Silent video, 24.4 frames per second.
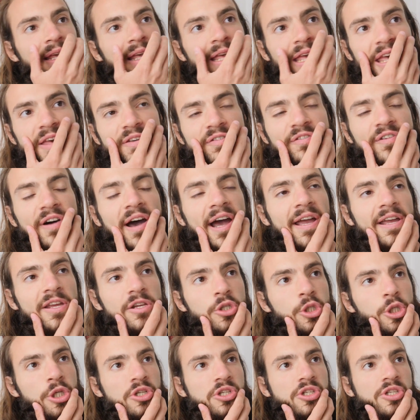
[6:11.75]
if I
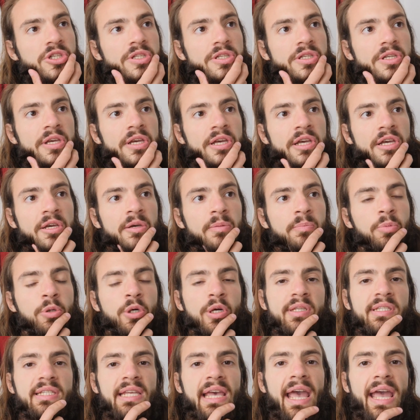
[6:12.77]
just
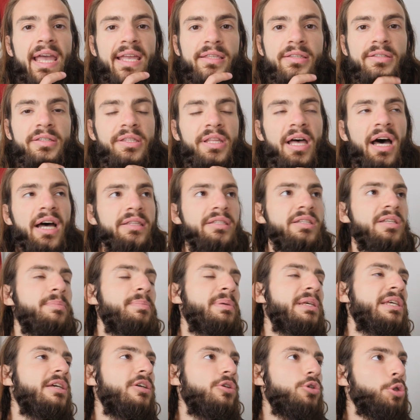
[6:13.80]
pretend not to
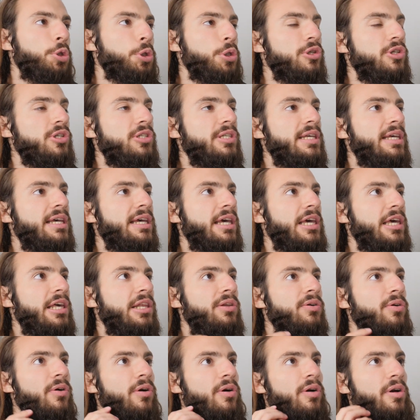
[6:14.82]
be interested,
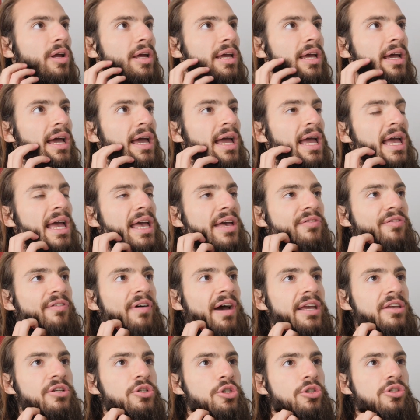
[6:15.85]
or if
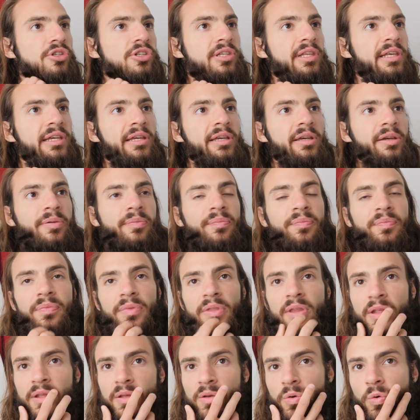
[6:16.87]
I just like
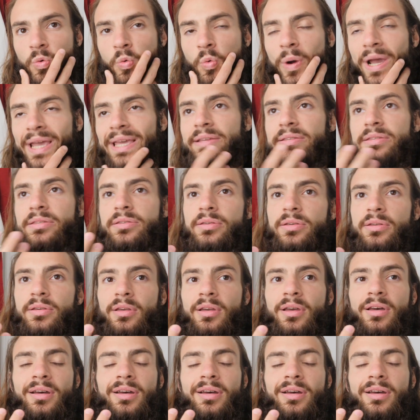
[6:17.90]
wait